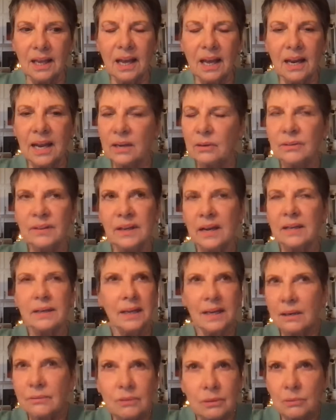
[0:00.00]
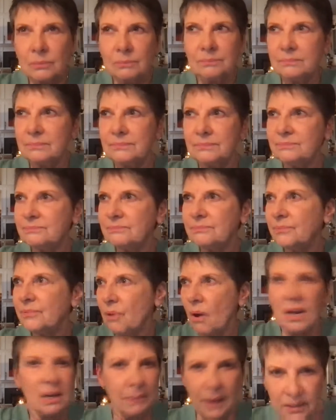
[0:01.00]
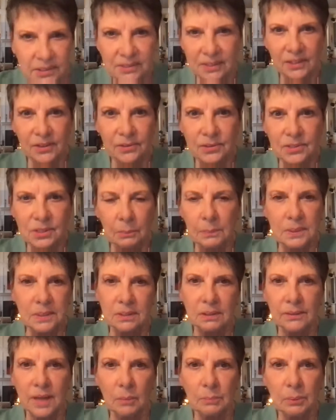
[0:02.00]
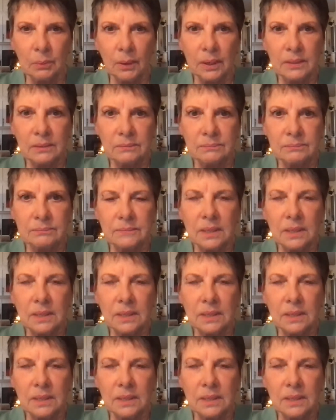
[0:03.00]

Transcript: And I don't think I'd ever thought about singers up until that point.